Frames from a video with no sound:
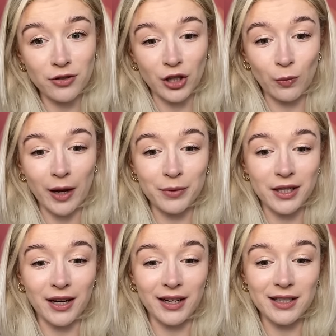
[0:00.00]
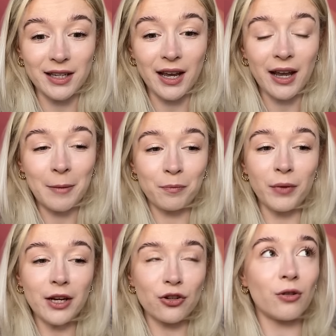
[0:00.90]
on the website.
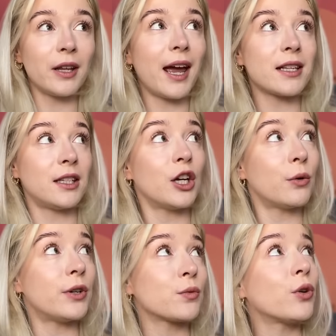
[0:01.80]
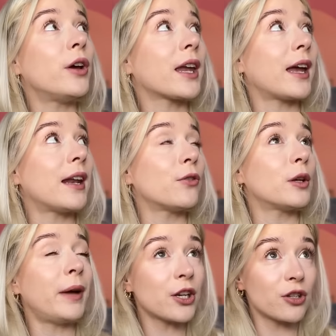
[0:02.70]
Make sure all the SEO is working, all the
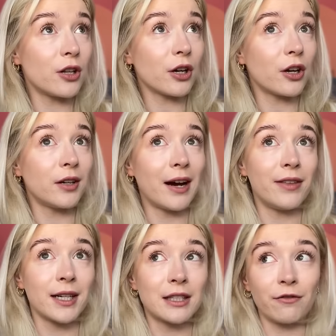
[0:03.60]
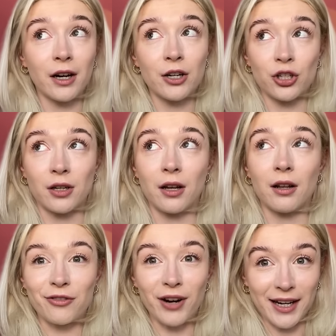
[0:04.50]
pictures look good and everything's
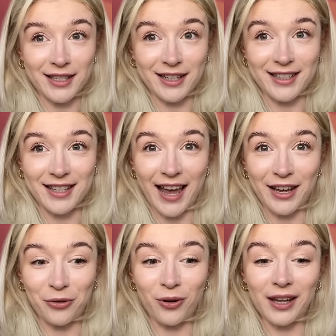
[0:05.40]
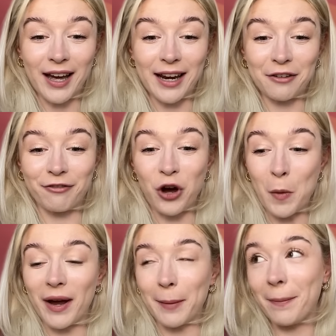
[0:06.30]
functional. Ready to set it all live for
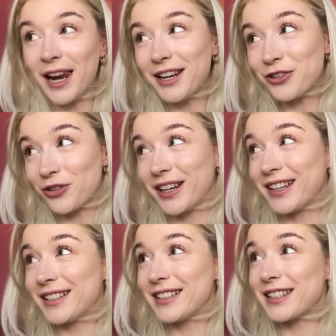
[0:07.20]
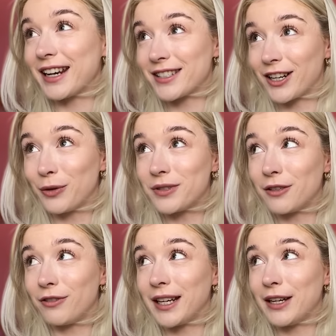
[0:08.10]
my Patreons exclusively